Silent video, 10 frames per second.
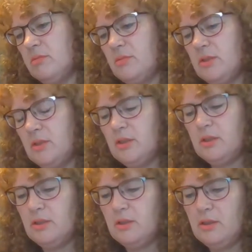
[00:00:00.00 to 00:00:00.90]

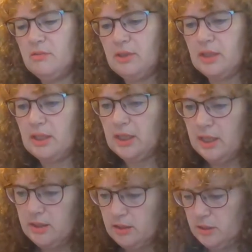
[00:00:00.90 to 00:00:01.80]
I can get
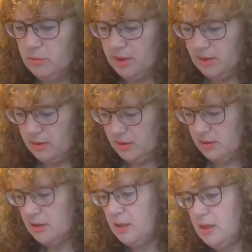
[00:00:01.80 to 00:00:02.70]
into it.
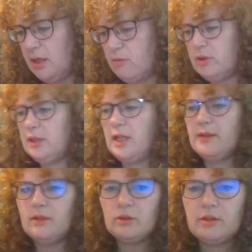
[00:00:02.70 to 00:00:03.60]
I really like
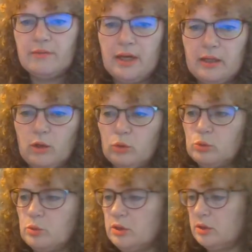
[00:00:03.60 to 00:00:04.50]
the look of that gold
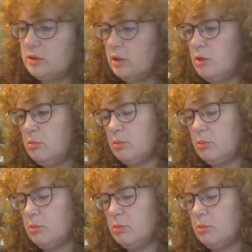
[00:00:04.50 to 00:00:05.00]
one at the top.